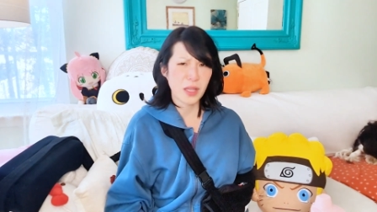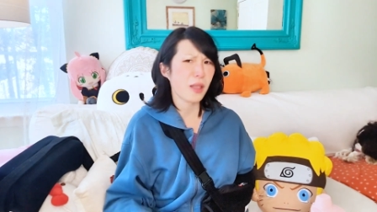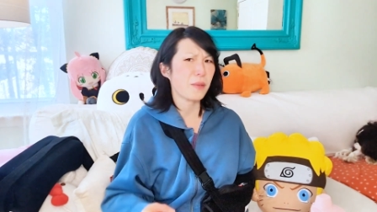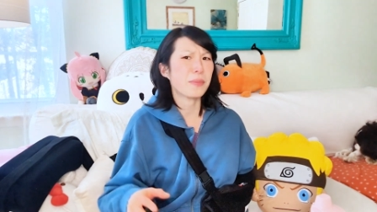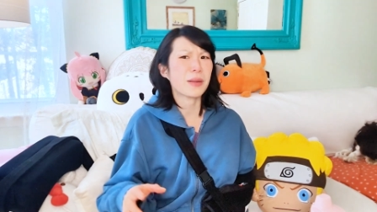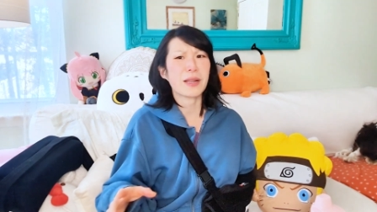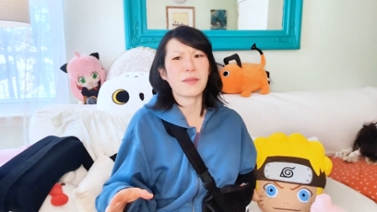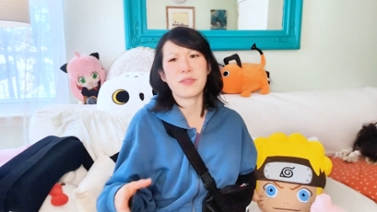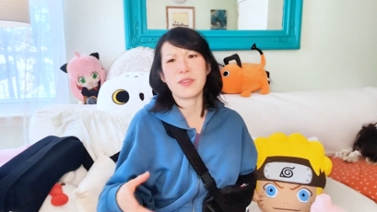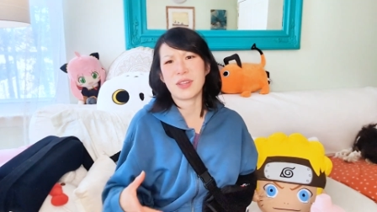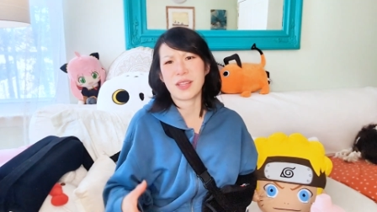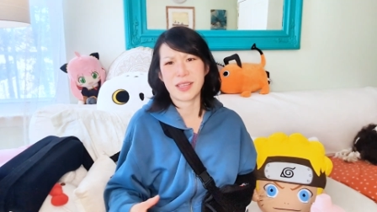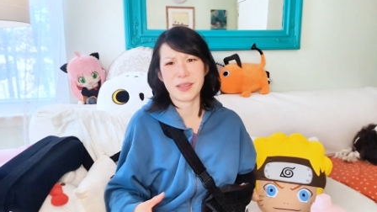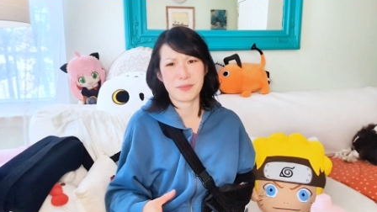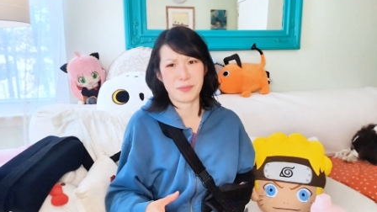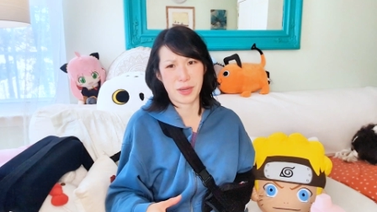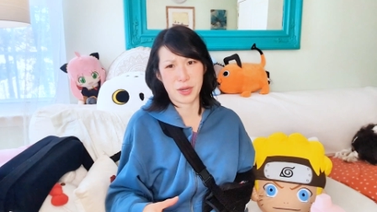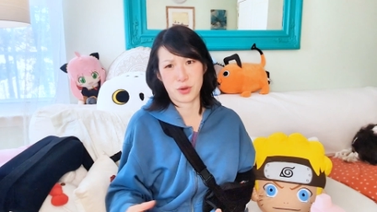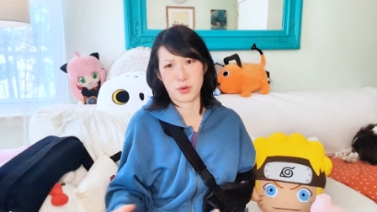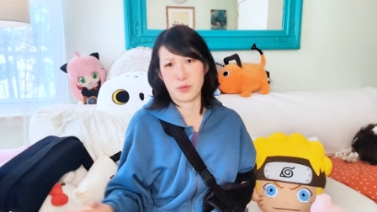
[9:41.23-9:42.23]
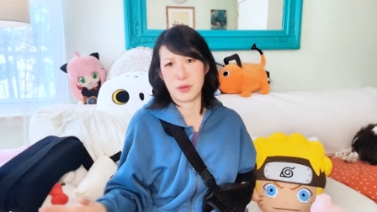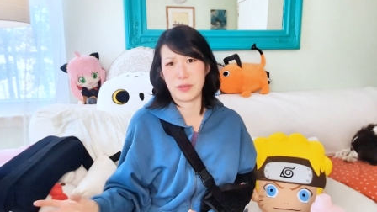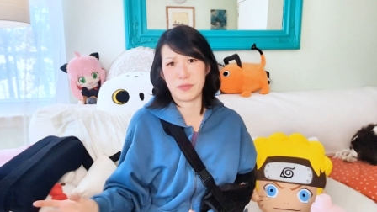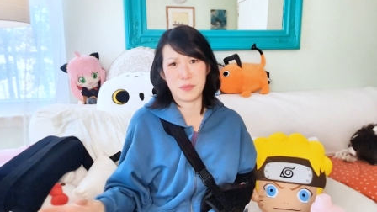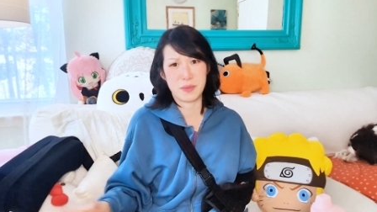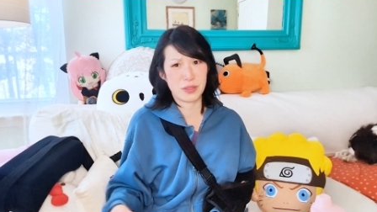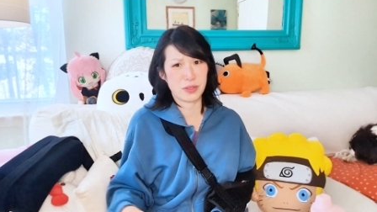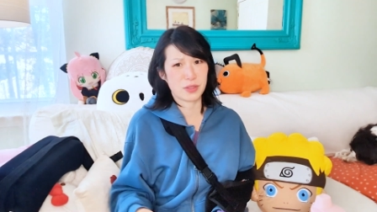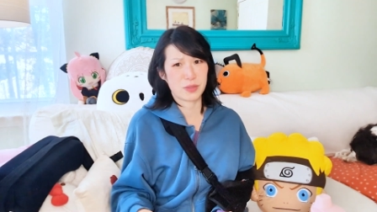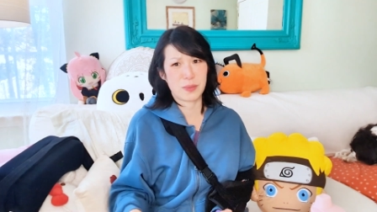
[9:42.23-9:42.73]
But I feel like microwave
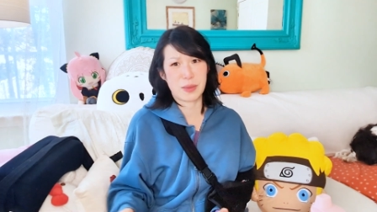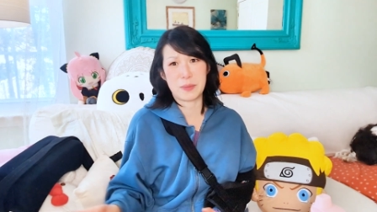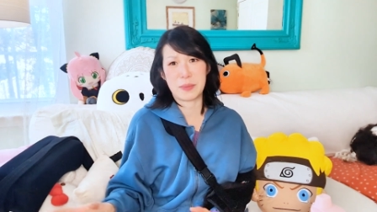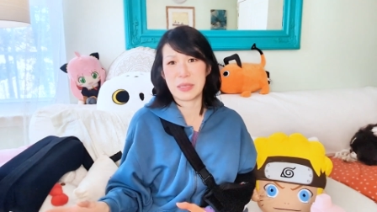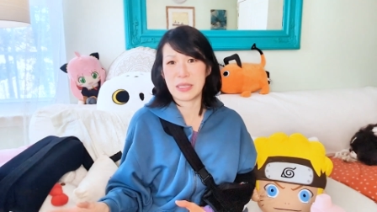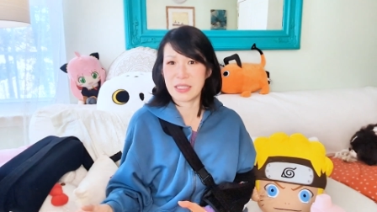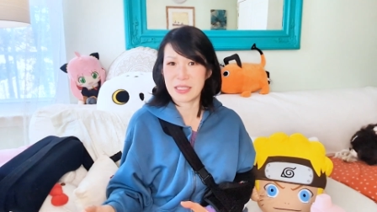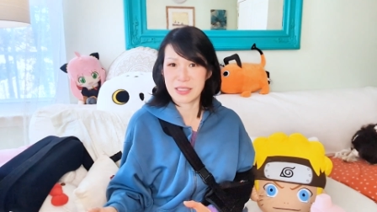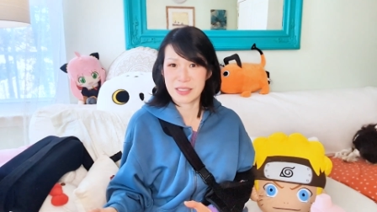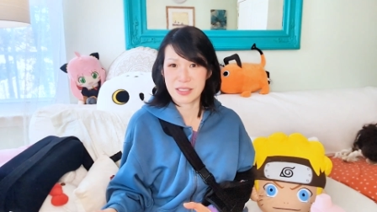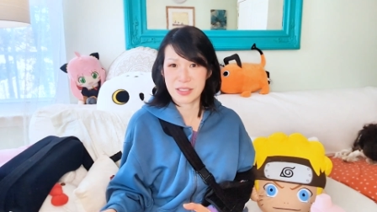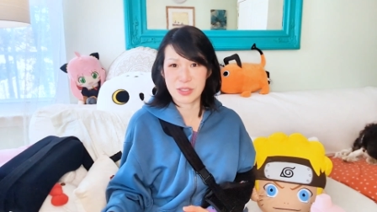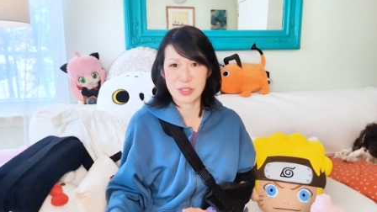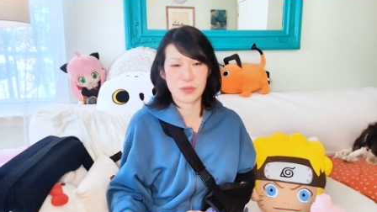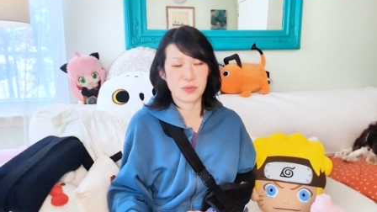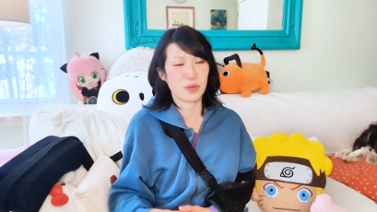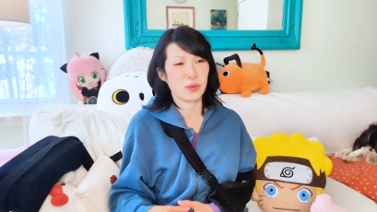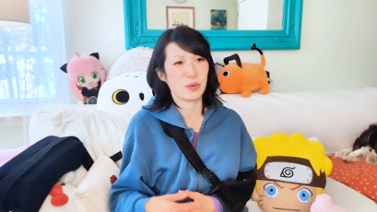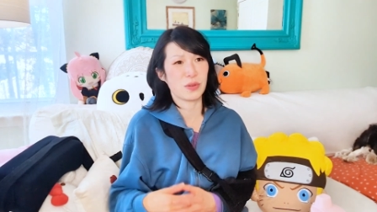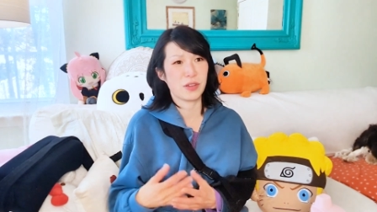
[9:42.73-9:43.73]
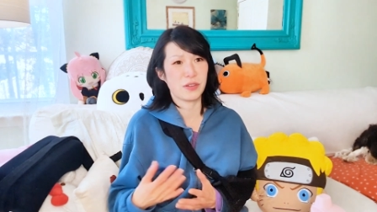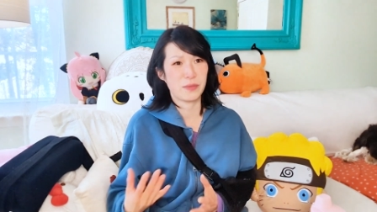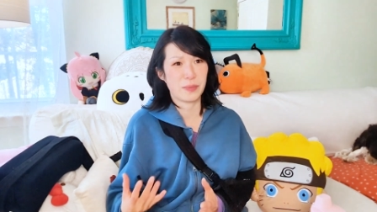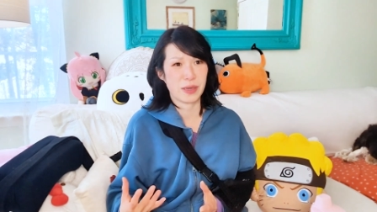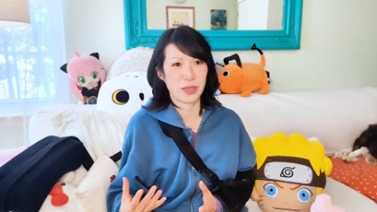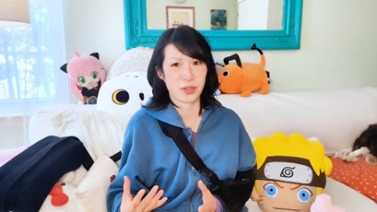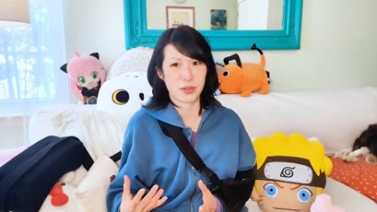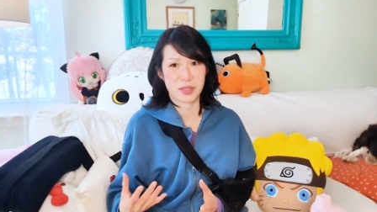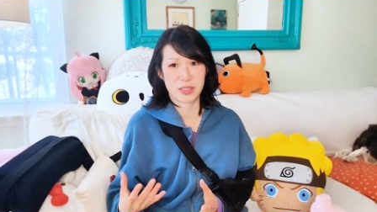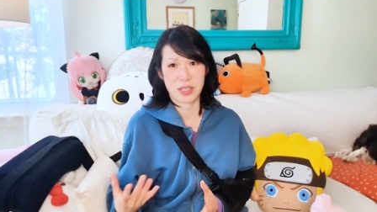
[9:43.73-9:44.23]
meals might be easy if you live
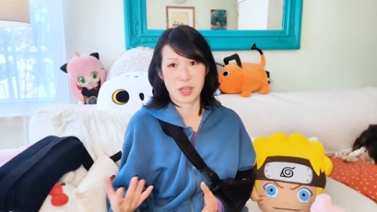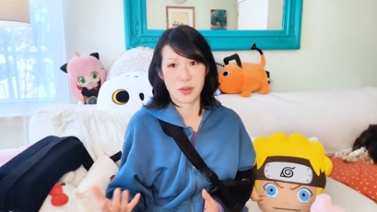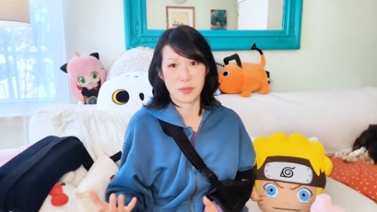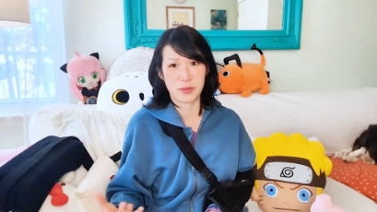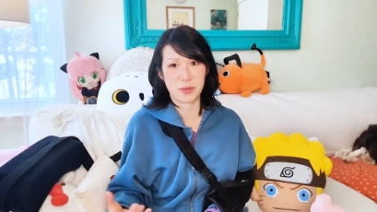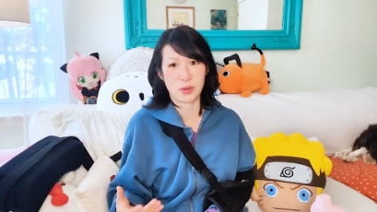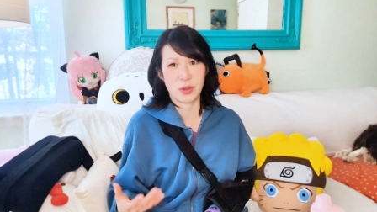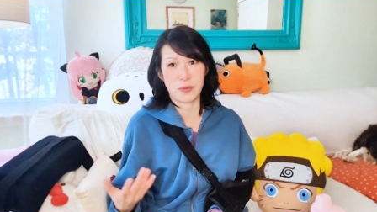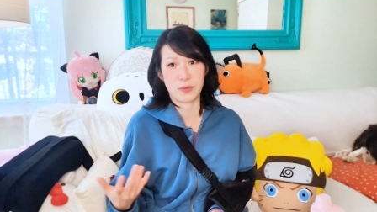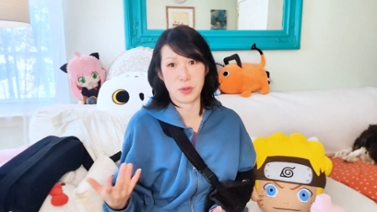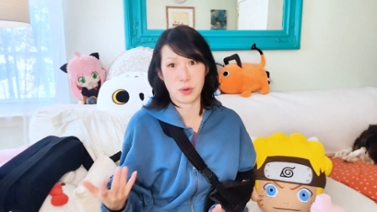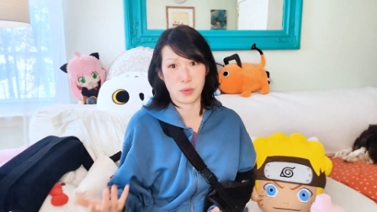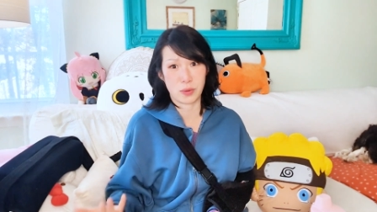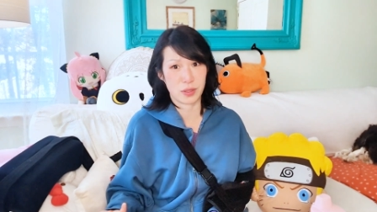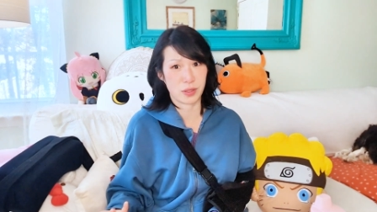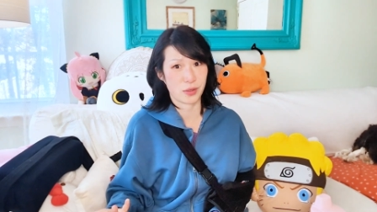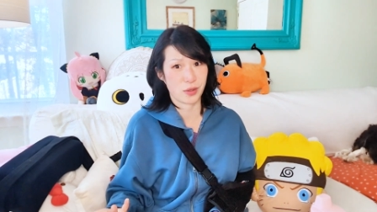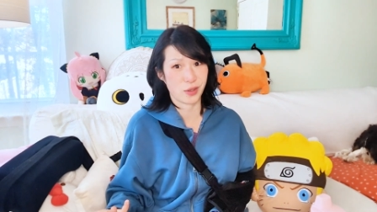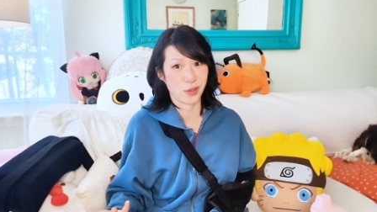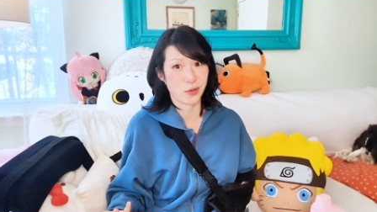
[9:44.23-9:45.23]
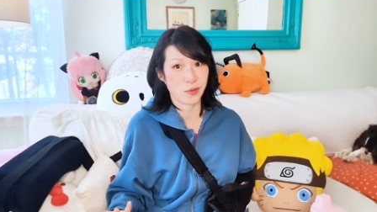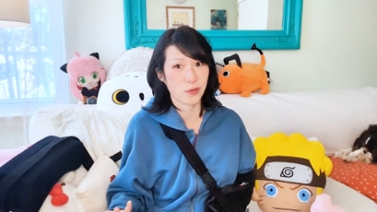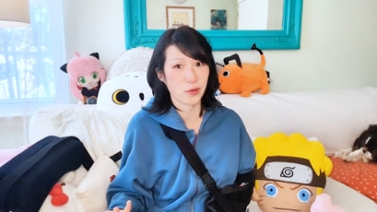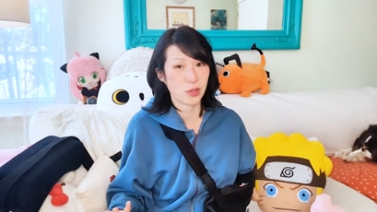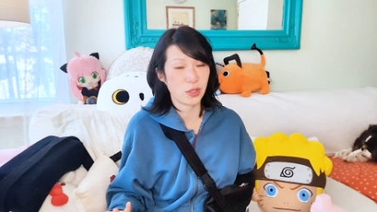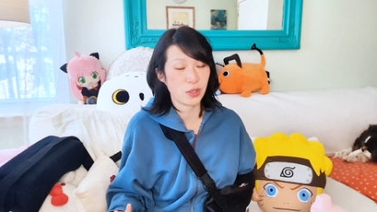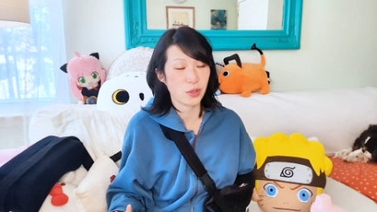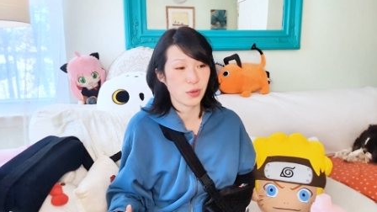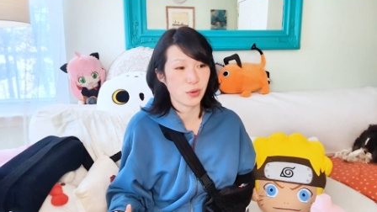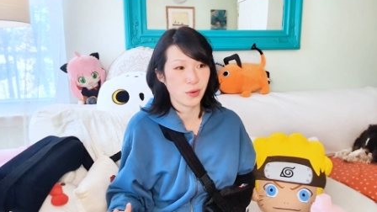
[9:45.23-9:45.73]
by yourself and you have no one to cook for
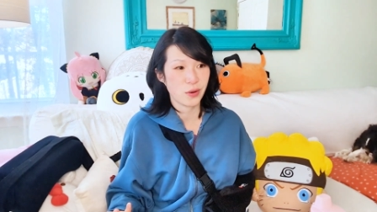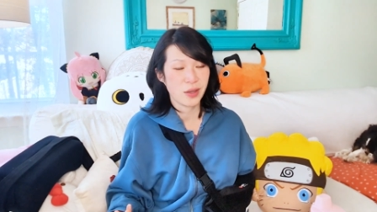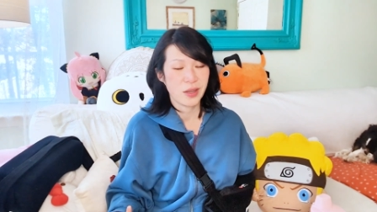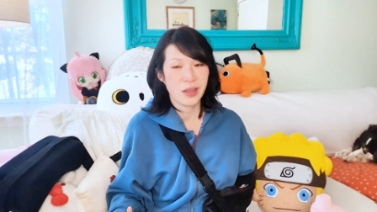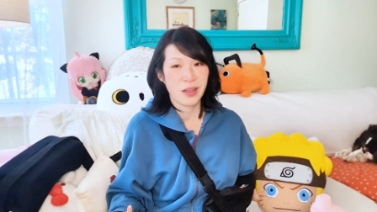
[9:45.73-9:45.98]
you,